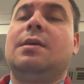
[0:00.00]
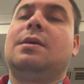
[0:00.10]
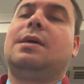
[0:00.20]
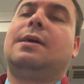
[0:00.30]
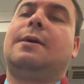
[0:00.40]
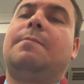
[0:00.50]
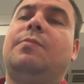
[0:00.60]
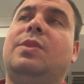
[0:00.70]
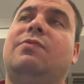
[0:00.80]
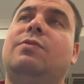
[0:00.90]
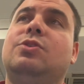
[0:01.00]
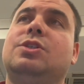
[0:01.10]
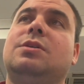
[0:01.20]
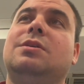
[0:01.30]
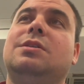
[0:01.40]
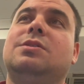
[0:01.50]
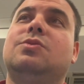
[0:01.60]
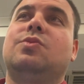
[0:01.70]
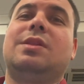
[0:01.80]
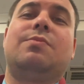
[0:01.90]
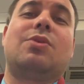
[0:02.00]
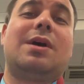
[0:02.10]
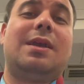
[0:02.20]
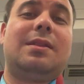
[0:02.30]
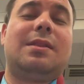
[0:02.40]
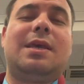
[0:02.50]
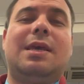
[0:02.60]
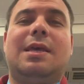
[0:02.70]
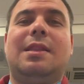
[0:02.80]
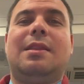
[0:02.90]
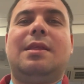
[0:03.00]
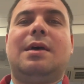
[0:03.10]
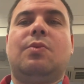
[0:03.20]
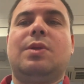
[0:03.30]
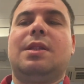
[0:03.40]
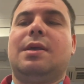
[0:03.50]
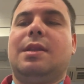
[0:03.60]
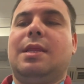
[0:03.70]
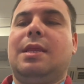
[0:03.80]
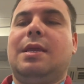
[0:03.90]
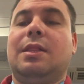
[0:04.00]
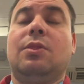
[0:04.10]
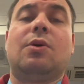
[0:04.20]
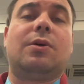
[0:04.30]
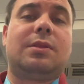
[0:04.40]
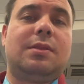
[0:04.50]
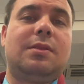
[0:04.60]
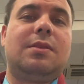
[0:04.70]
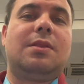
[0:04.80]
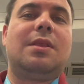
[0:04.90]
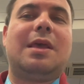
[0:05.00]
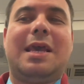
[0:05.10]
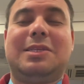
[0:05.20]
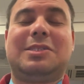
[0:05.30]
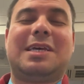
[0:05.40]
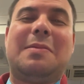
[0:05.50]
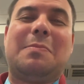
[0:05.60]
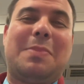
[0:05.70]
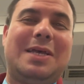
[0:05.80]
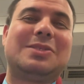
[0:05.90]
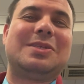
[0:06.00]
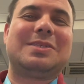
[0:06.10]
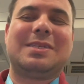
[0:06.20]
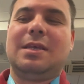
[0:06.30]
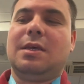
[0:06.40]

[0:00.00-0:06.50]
The future is really bright, and we're learning a lot as time passes.